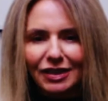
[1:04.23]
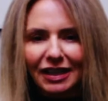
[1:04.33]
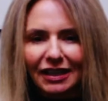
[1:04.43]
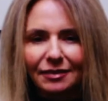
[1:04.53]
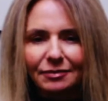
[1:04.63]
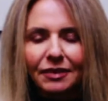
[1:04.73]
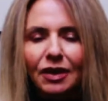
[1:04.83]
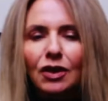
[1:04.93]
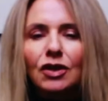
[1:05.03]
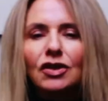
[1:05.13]
in,
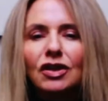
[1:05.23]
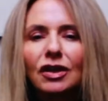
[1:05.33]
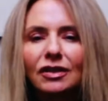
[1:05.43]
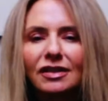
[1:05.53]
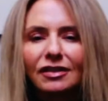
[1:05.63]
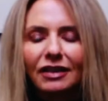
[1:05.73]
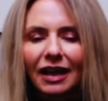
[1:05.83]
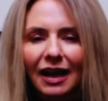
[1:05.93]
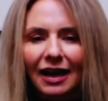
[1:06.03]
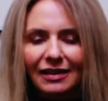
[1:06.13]
shoulders are
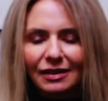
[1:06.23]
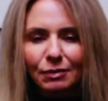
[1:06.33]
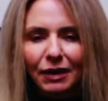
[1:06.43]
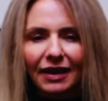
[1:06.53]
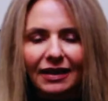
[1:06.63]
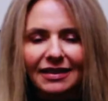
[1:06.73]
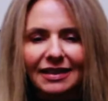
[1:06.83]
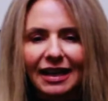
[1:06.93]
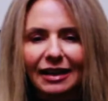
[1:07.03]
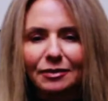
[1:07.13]
relaxed back and
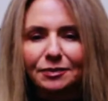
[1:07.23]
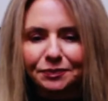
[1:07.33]
down.